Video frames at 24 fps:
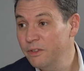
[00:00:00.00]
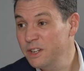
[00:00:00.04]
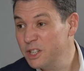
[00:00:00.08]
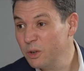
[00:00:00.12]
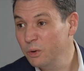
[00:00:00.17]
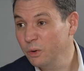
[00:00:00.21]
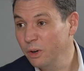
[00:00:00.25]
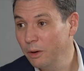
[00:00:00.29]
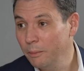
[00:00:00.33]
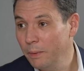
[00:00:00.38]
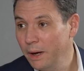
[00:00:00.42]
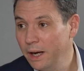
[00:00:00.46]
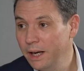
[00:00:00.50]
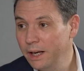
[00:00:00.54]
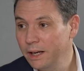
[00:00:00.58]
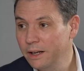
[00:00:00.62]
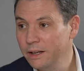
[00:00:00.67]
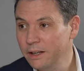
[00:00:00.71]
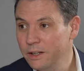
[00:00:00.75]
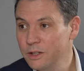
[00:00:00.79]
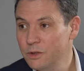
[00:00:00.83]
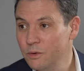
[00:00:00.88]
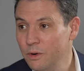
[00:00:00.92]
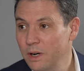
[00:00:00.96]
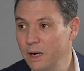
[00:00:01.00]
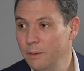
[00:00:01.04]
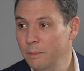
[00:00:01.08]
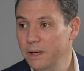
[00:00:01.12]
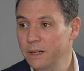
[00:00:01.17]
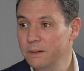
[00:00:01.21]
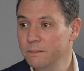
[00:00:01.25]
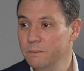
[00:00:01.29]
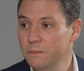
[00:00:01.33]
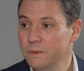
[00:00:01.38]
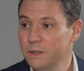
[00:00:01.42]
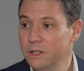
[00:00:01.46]
fiscal debate has really
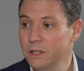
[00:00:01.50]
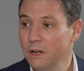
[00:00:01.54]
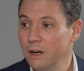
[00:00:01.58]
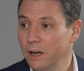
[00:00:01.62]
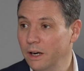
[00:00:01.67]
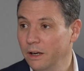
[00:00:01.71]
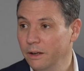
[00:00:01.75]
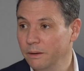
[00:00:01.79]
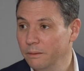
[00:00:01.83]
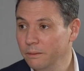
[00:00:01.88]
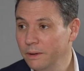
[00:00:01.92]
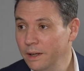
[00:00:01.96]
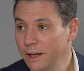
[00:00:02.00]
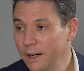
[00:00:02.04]
been silent.